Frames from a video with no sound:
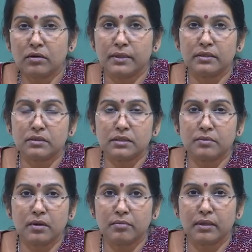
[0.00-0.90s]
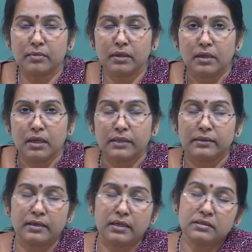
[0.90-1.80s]
be research problem.
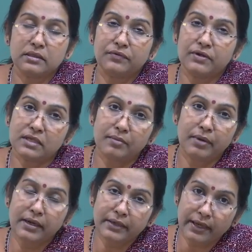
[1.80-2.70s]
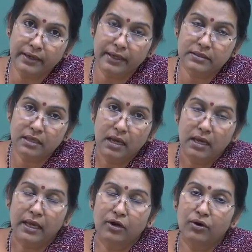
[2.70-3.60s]
There are different sampling techniques.
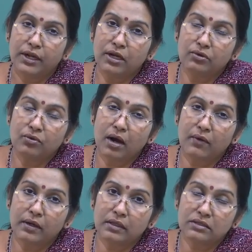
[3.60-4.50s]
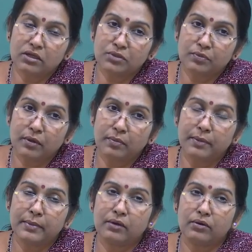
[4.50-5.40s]
According to our research
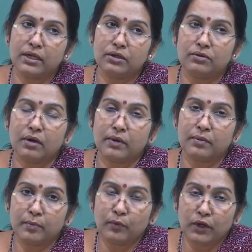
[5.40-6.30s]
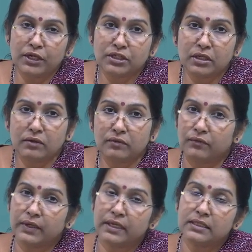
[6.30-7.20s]
problem, according to our population,
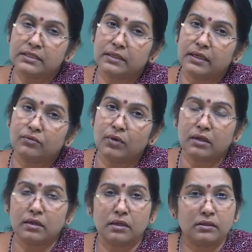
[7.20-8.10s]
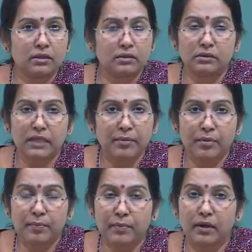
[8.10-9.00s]
we can select one or other type of